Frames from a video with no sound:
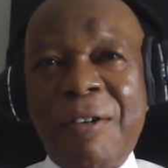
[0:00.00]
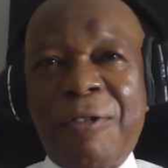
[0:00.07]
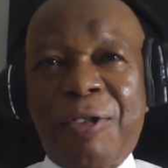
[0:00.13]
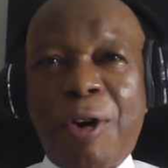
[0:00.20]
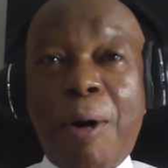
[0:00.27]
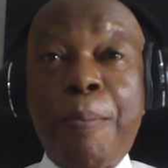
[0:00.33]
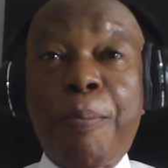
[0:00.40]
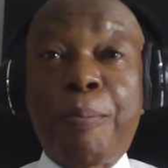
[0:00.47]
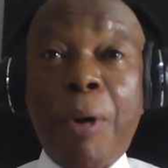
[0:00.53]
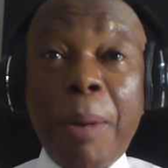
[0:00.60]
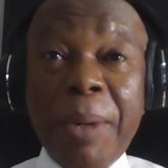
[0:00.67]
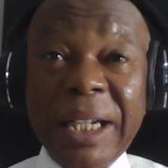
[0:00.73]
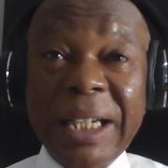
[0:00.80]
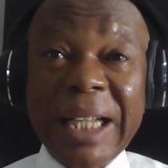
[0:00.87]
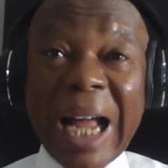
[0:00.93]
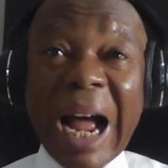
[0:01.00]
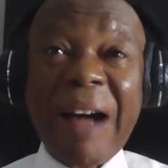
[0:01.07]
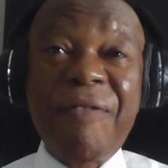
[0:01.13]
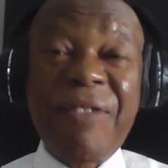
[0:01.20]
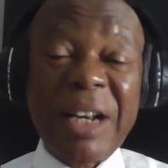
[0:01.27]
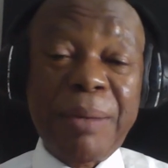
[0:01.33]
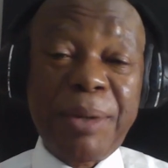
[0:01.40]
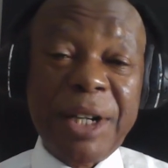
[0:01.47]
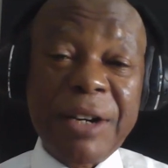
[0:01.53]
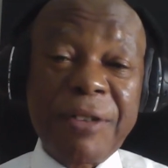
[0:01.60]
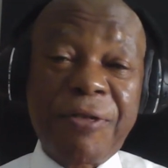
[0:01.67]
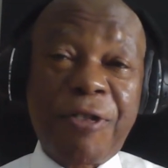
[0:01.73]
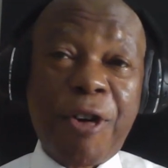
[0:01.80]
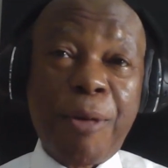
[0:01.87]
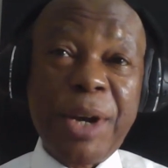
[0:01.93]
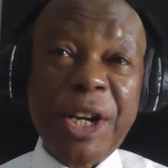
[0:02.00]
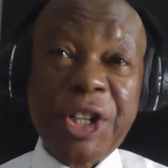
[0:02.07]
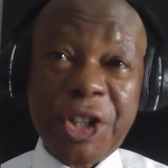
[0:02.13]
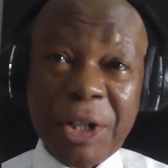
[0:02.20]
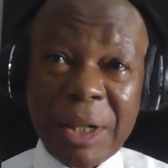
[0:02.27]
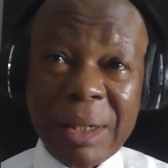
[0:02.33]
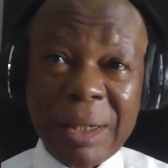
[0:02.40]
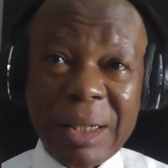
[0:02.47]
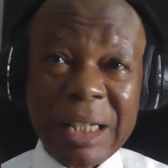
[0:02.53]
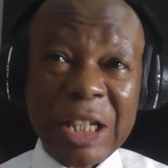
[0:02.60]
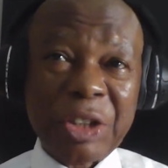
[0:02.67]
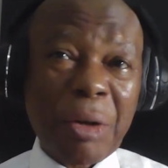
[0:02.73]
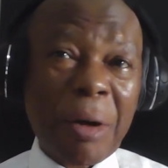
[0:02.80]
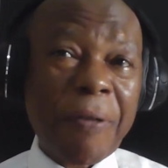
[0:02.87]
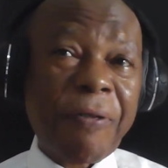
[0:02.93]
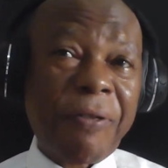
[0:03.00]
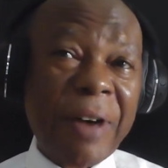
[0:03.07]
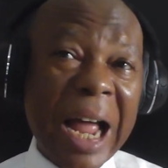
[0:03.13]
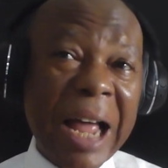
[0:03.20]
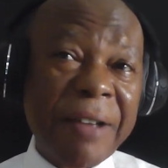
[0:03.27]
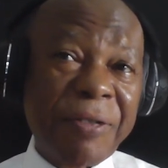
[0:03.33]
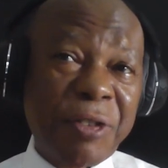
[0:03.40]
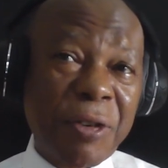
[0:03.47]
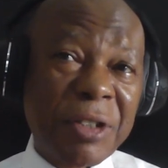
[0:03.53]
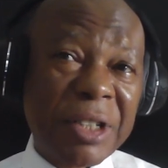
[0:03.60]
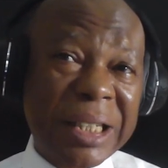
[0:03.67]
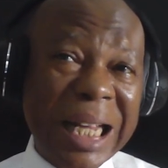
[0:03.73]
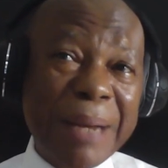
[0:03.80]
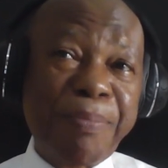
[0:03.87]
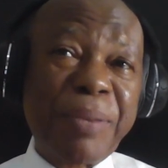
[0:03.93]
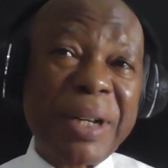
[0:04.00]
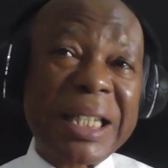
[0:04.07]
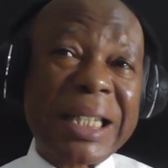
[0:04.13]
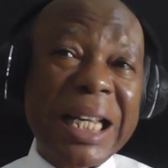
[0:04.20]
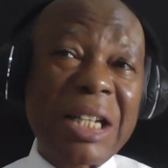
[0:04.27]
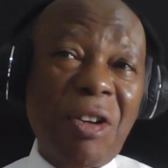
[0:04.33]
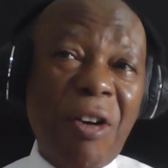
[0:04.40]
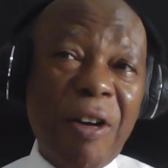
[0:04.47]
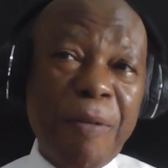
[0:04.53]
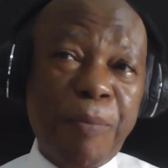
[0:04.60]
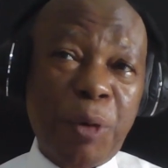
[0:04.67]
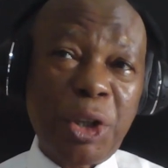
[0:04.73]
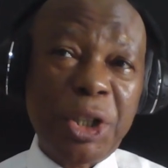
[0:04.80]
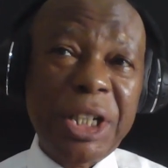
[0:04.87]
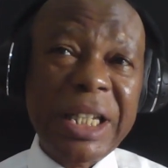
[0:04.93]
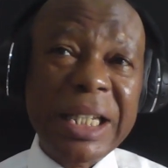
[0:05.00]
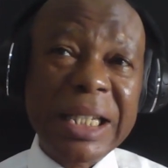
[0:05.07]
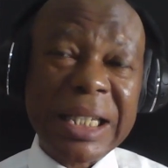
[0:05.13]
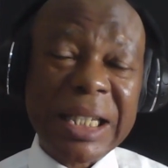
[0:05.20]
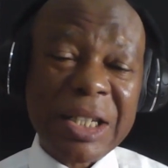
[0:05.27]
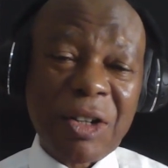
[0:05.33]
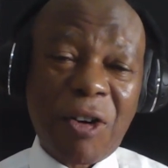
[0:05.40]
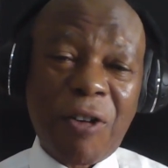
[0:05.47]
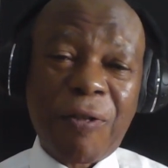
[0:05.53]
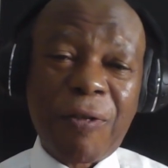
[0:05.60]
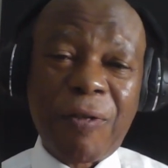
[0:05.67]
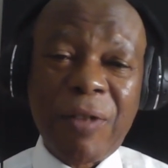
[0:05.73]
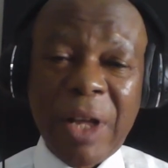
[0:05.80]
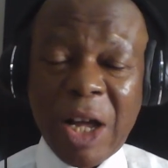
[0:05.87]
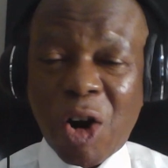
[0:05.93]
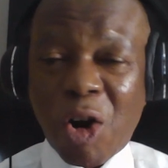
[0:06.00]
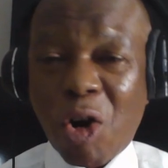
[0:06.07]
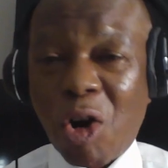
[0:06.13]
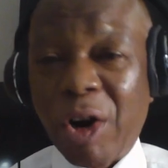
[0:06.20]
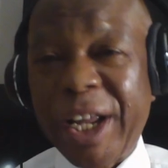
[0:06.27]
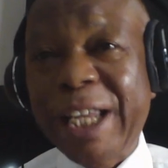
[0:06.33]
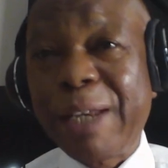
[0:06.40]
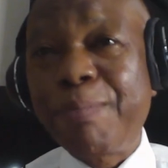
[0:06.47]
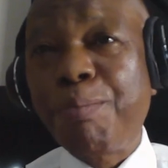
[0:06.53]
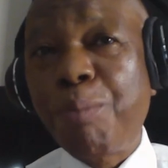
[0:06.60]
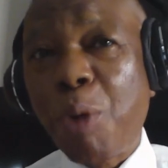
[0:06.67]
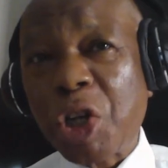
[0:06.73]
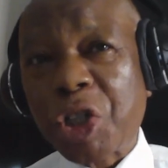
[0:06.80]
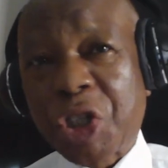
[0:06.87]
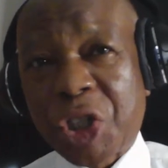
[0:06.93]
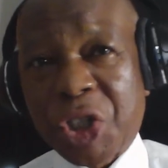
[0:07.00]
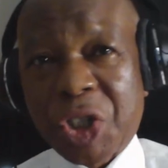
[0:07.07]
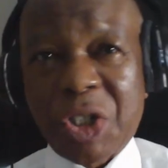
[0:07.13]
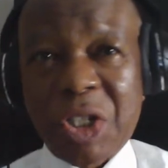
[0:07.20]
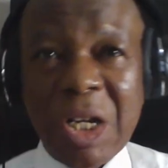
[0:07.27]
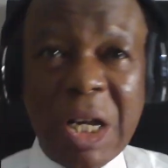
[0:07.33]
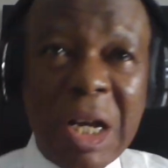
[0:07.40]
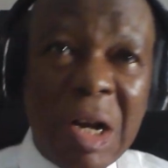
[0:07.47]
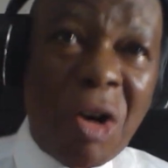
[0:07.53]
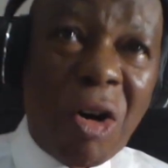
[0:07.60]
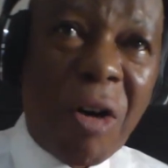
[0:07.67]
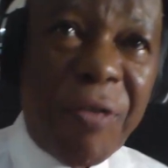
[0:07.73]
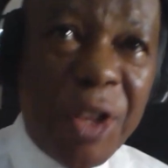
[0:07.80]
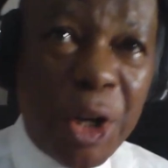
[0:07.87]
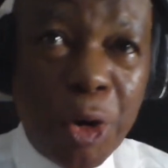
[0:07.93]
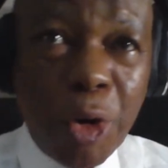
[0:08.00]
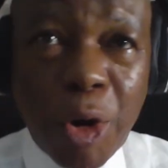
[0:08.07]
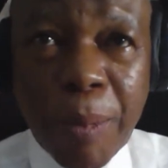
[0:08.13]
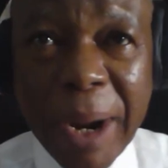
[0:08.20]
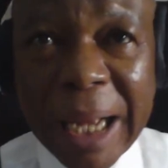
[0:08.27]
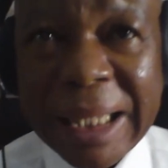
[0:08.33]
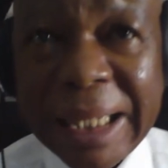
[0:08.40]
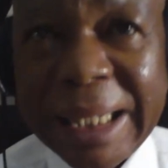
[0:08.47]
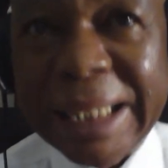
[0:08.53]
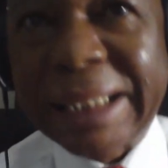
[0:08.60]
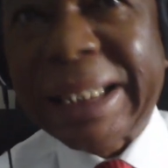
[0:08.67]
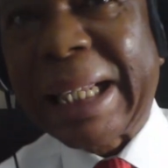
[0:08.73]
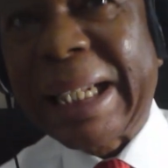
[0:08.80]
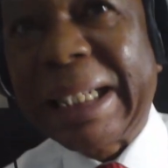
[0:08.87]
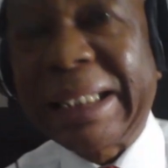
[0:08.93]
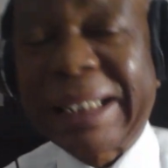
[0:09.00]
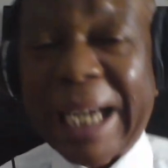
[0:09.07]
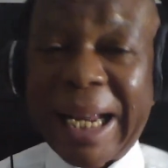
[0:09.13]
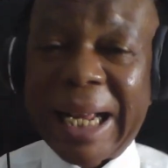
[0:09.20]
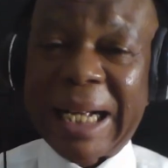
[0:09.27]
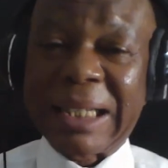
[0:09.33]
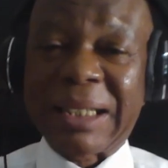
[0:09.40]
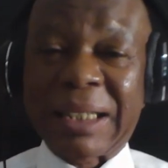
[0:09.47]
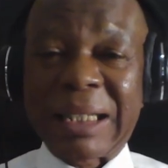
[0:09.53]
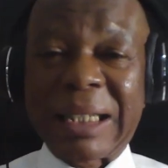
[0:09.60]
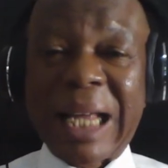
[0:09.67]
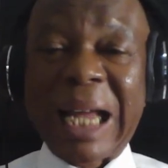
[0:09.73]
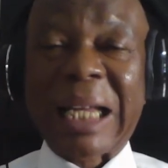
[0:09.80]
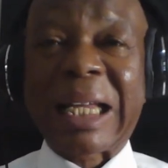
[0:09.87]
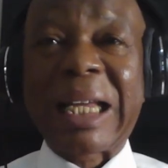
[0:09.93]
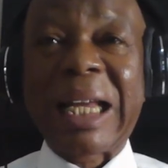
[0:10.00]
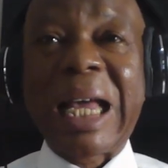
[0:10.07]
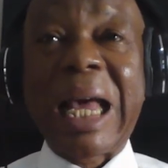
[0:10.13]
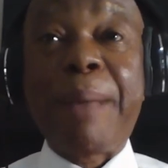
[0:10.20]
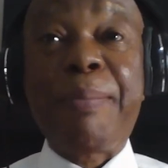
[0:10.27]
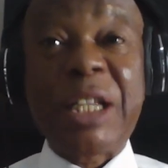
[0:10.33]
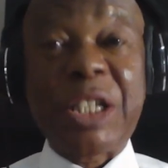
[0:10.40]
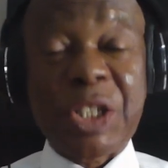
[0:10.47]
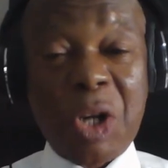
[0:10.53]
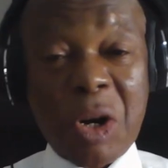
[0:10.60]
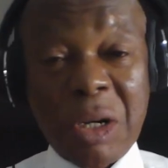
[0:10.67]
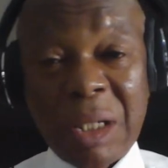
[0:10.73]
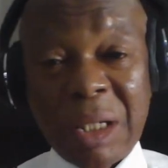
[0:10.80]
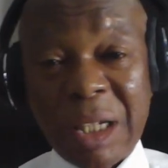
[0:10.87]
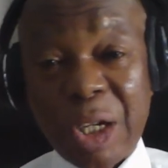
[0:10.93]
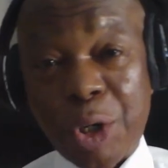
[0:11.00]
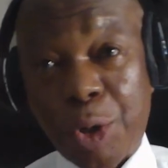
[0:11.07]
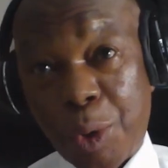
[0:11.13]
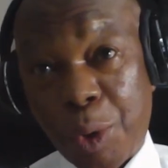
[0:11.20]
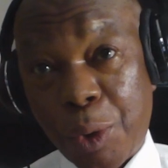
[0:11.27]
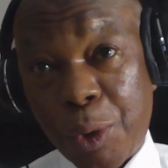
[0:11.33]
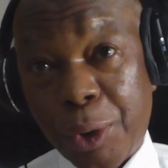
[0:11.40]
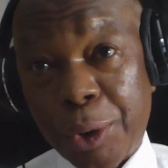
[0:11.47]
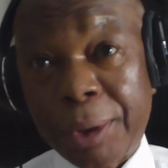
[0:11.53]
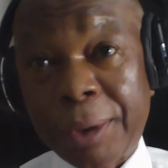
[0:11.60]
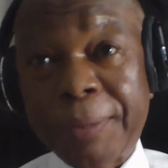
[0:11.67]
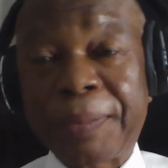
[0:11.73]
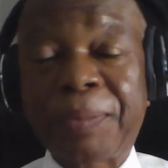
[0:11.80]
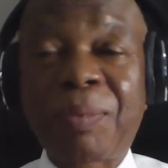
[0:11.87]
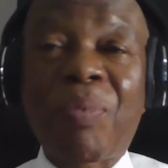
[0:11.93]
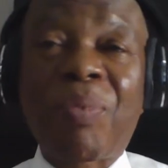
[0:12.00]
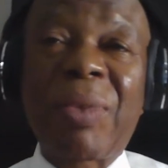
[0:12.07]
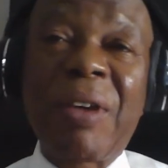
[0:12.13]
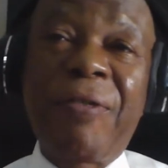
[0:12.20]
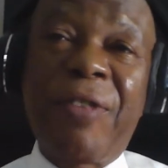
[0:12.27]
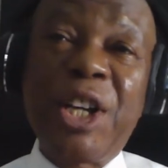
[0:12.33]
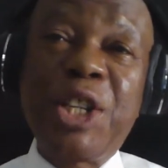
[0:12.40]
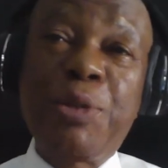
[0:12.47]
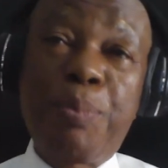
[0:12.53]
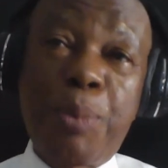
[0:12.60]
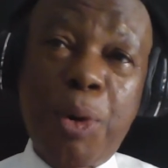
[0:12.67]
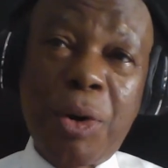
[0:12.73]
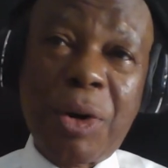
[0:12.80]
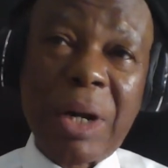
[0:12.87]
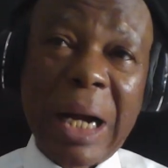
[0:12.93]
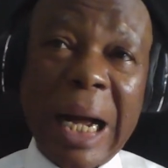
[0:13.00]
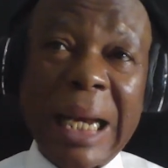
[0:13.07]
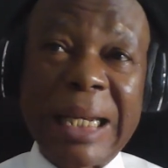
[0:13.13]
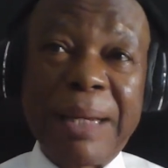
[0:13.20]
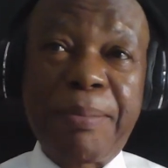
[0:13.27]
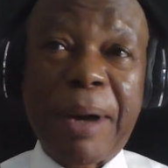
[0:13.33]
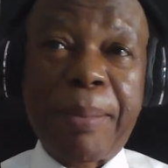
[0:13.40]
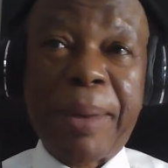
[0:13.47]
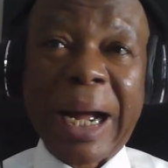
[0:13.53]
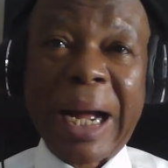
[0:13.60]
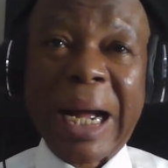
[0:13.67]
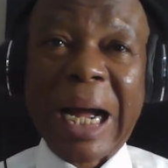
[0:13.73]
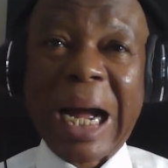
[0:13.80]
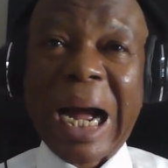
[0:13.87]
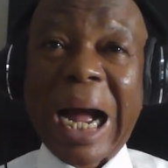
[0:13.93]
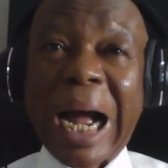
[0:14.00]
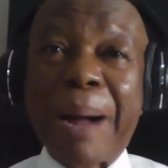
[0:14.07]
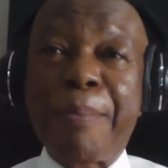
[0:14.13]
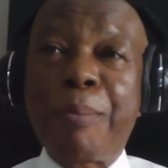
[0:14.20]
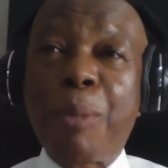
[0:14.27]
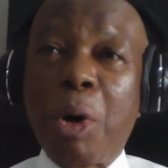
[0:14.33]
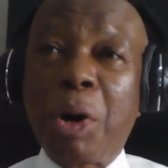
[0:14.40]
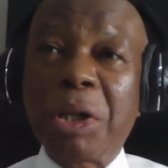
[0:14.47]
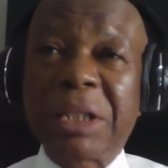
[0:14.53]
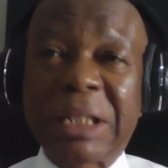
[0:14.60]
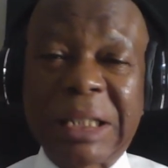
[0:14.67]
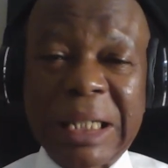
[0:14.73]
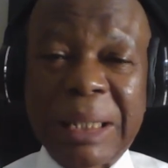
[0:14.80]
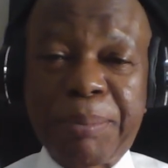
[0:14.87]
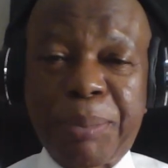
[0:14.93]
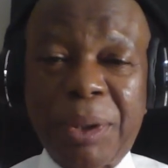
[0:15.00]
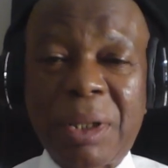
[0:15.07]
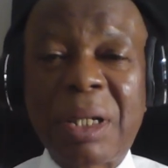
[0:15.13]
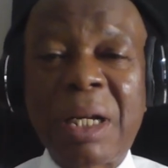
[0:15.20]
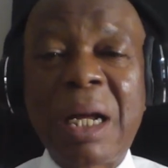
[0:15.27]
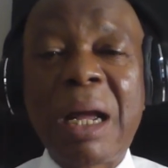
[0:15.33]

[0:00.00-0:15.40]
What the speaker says: From publicly available information, the top 5 to 10% of employees or in most of the global internet giants like Amazon, Google, Facebook, Alibaba are multiple